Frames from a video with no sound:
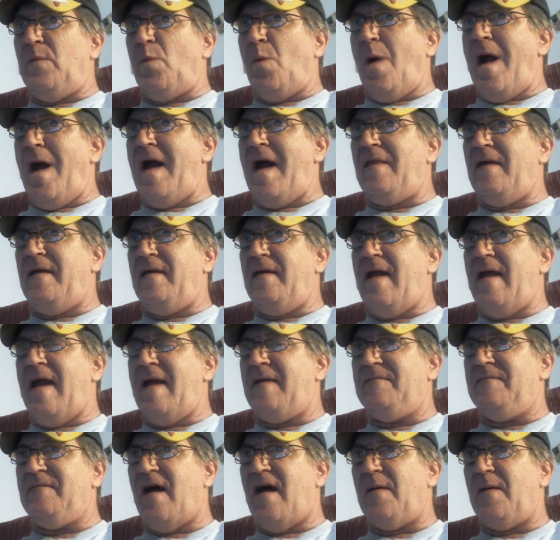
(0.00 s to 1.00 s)
why they
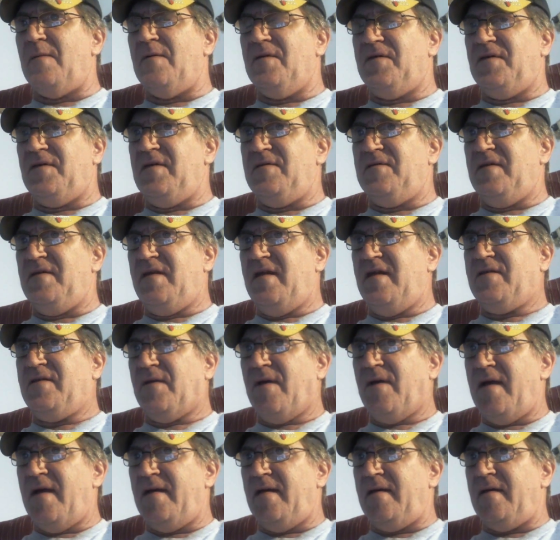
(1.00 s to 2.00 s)
have not received any
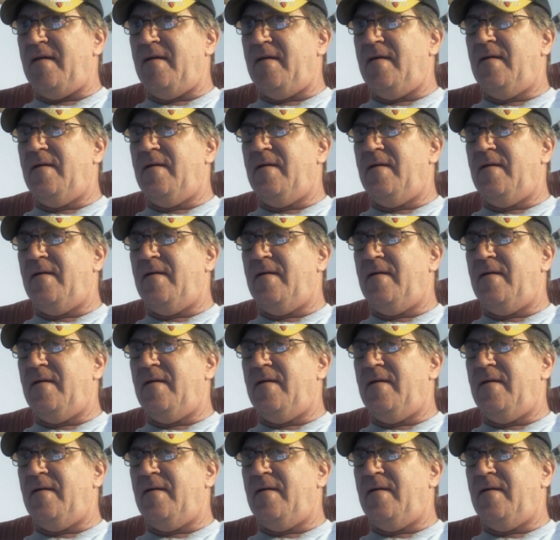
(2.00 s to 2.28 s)
training.